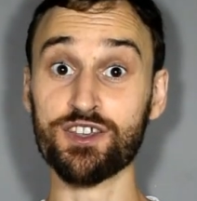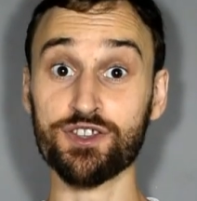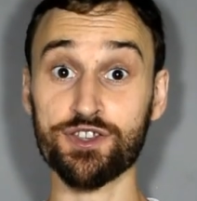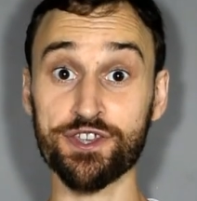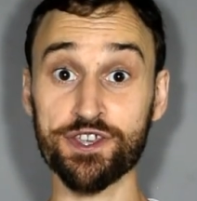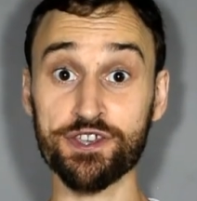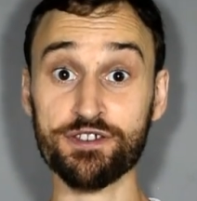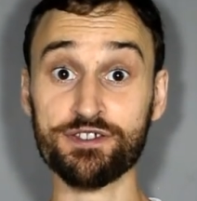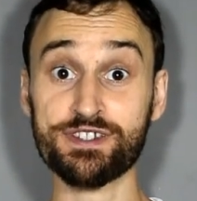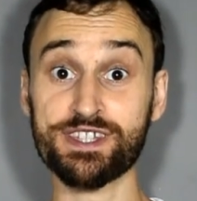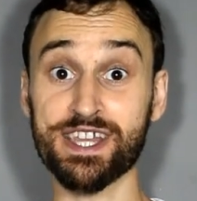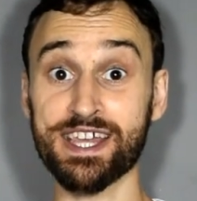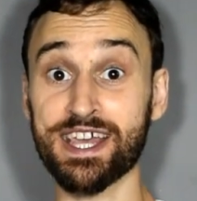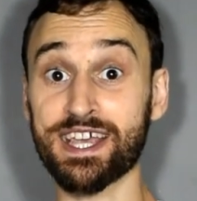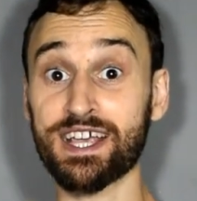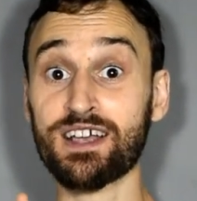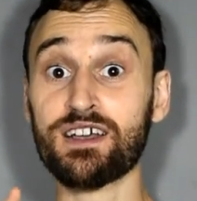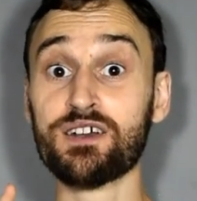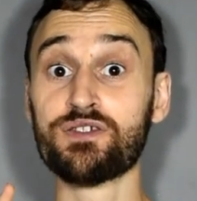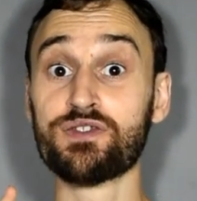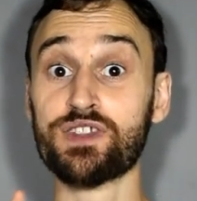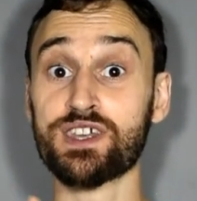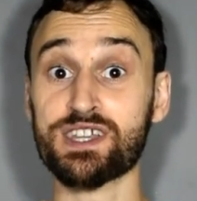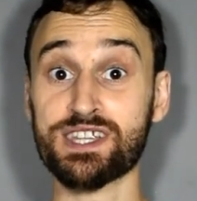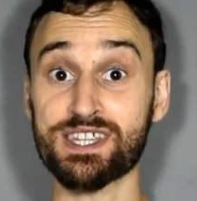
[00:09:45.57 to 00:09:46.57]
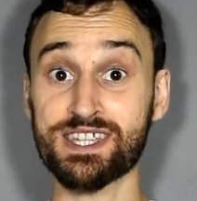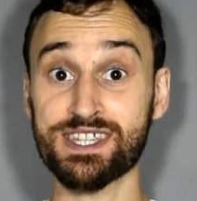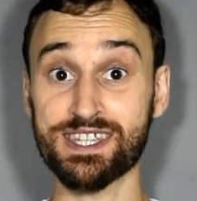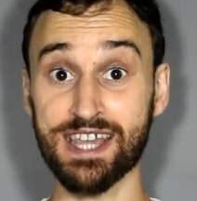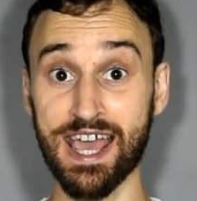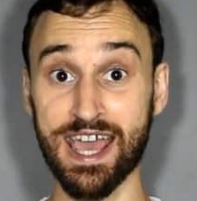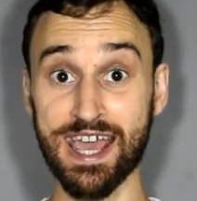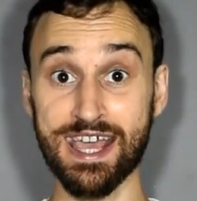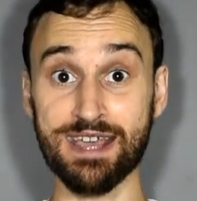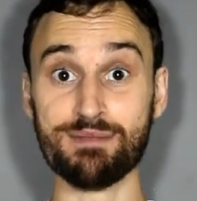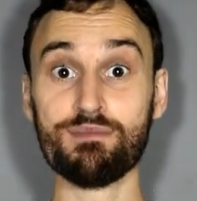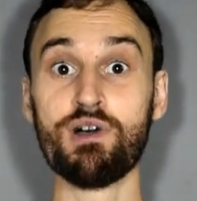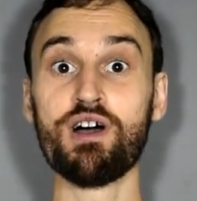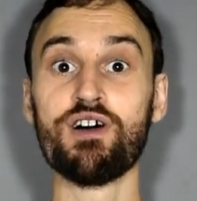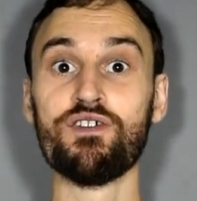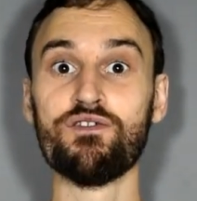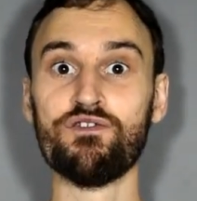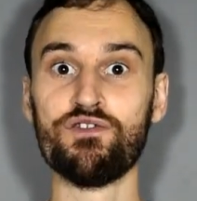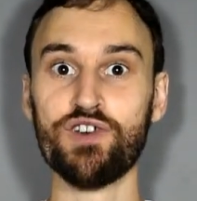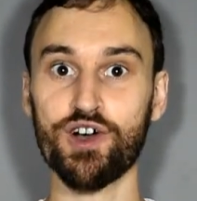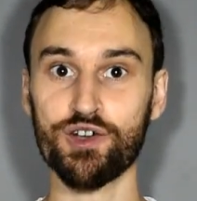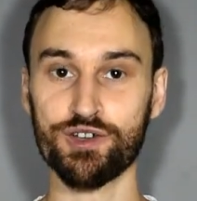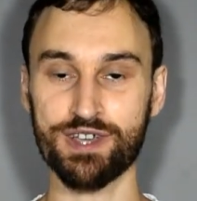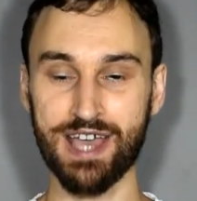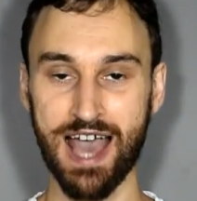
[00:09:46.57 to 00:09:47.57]
using the same
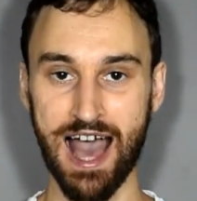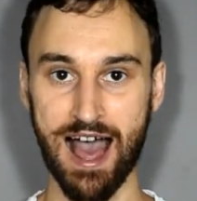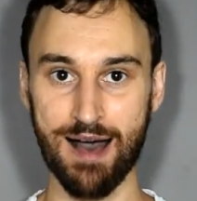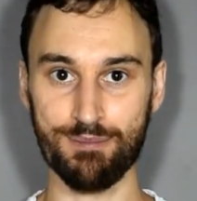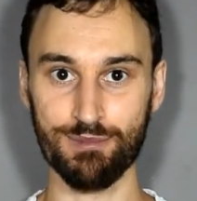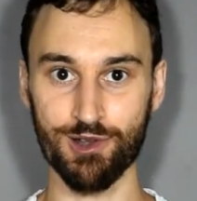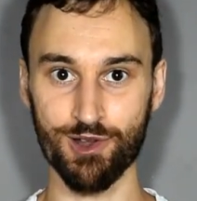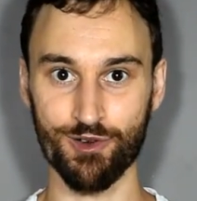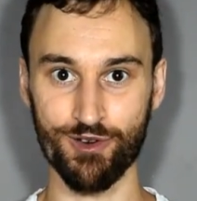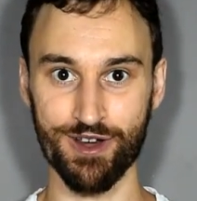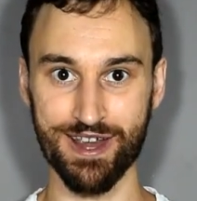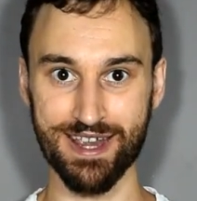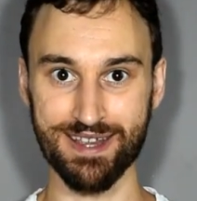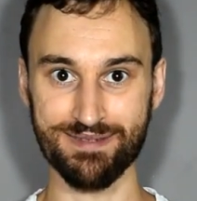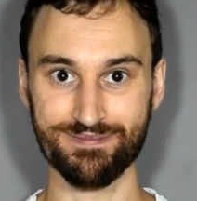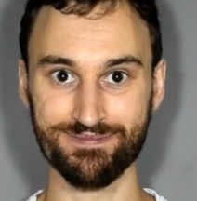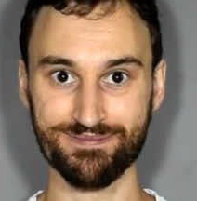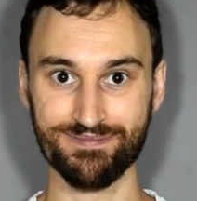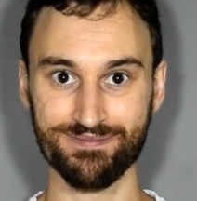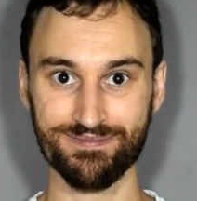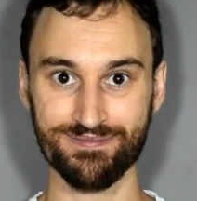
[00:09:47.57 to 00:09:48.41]
vocabulary.